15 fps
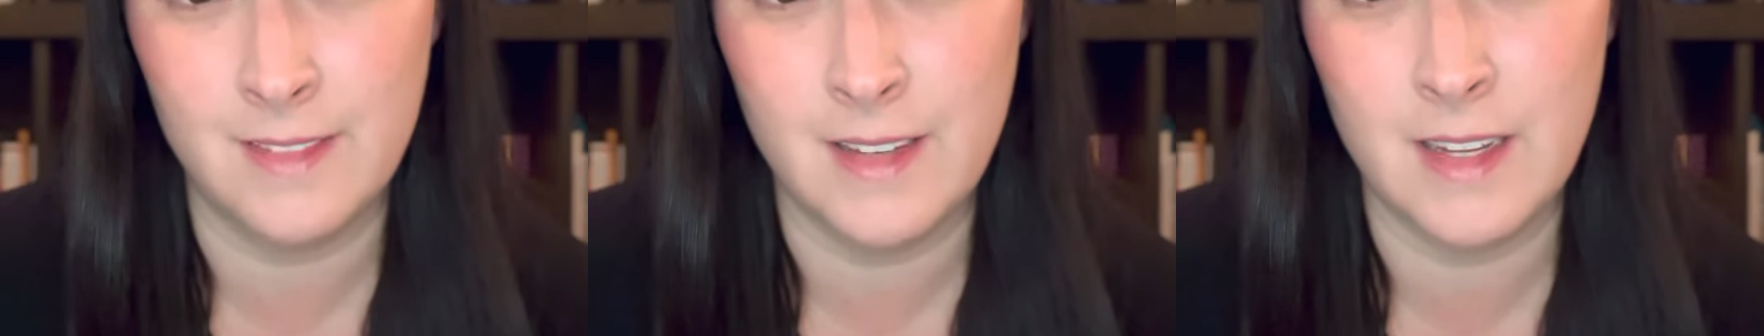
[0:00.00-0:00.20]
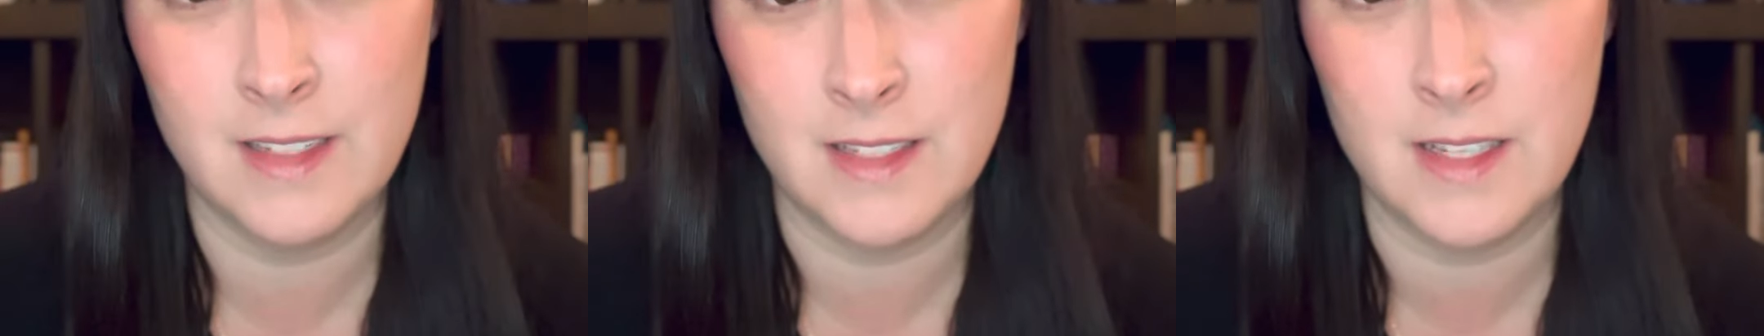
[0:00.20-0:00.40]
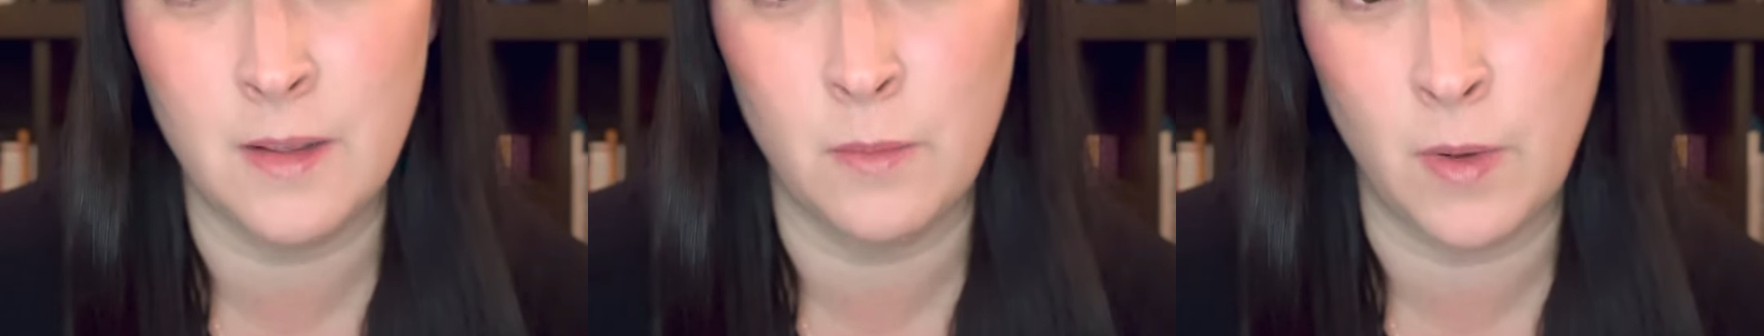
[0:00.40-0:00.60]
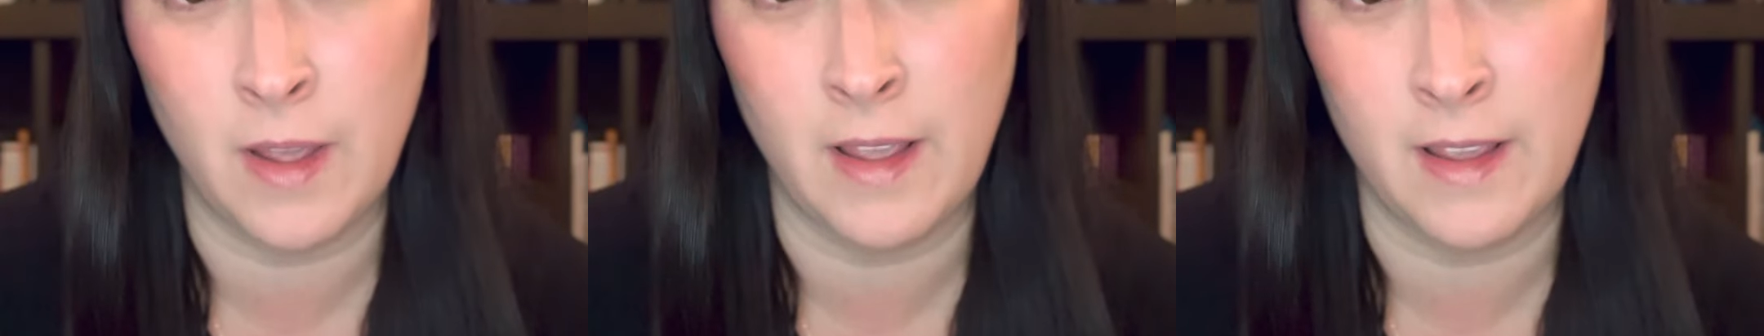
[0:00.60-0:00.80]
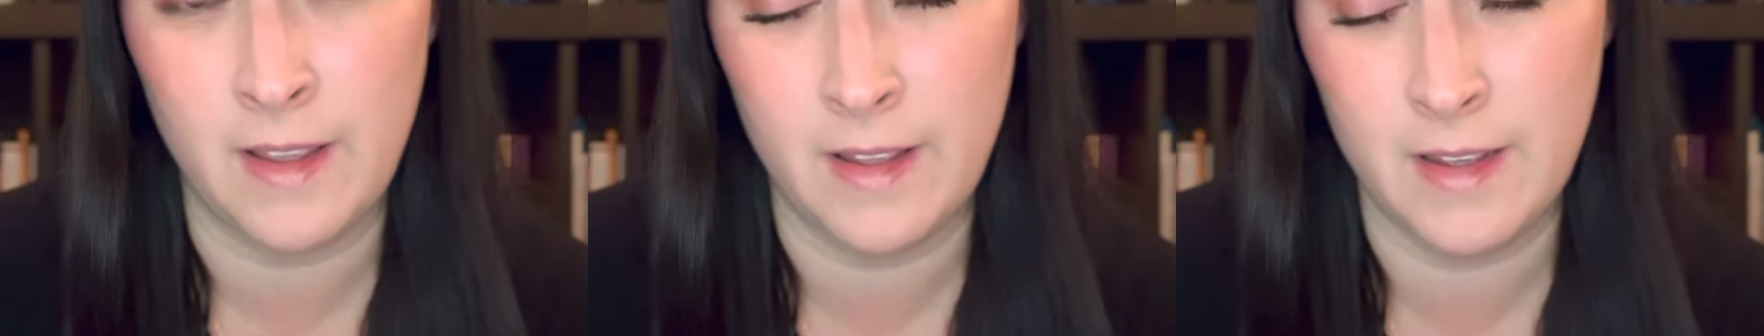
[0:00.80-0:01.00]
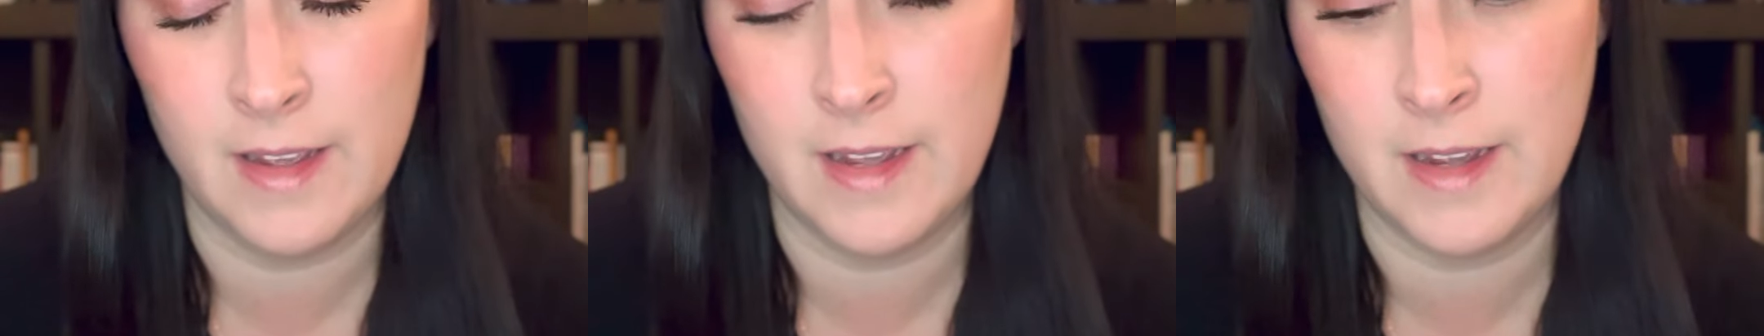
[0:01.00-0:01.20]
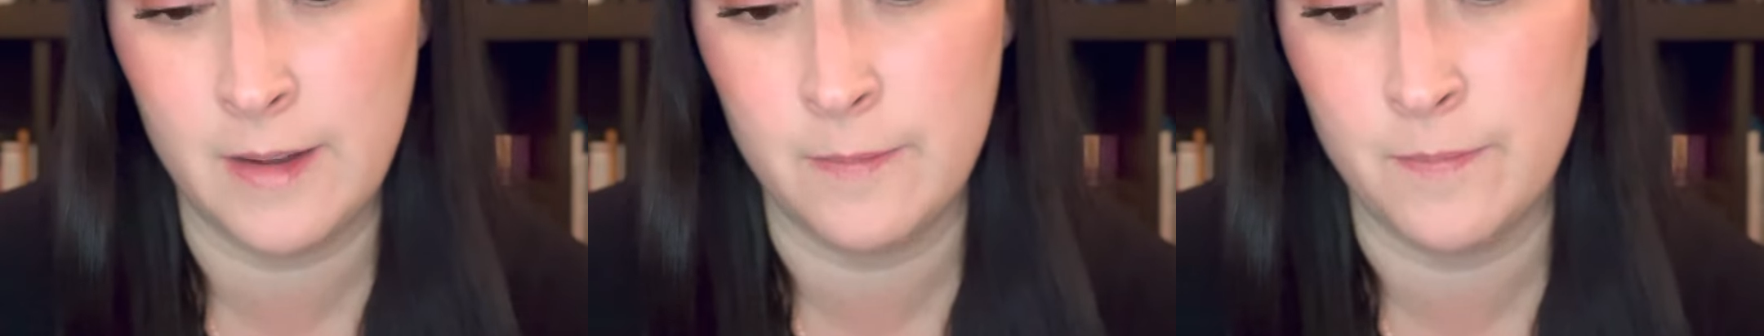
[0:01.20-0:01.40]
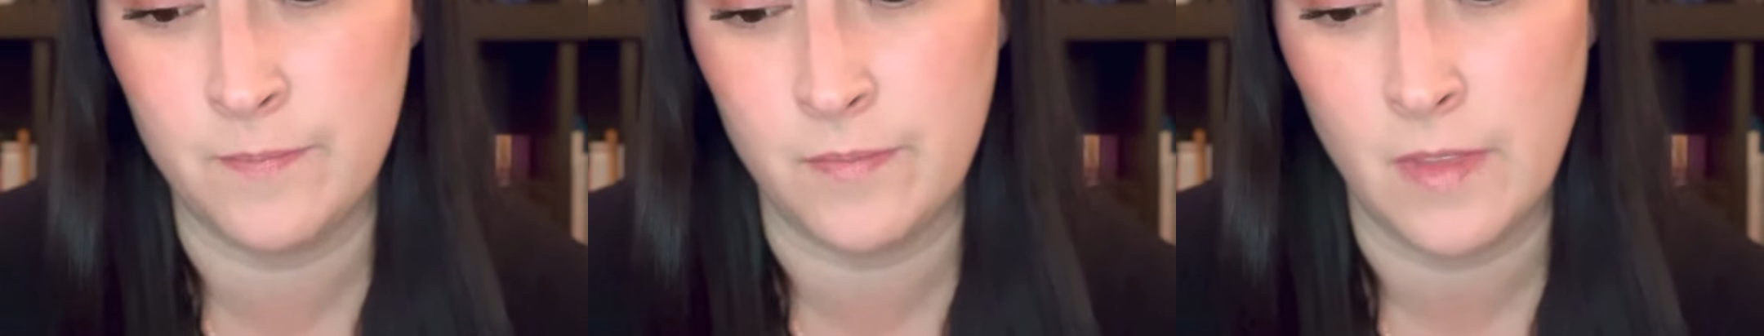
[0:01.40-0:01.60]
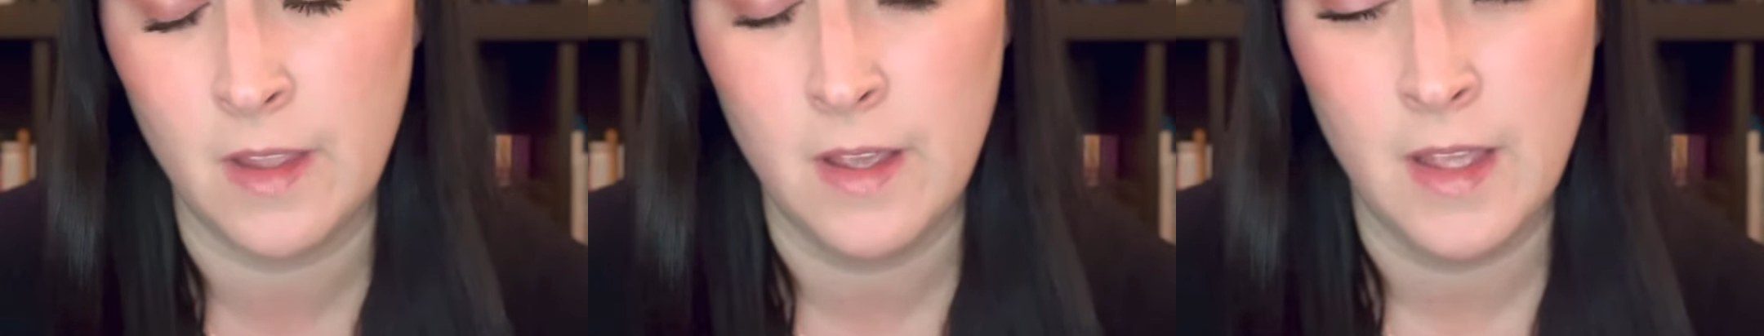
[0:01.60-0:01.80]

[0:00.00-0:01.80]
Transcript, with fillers: in some way, um,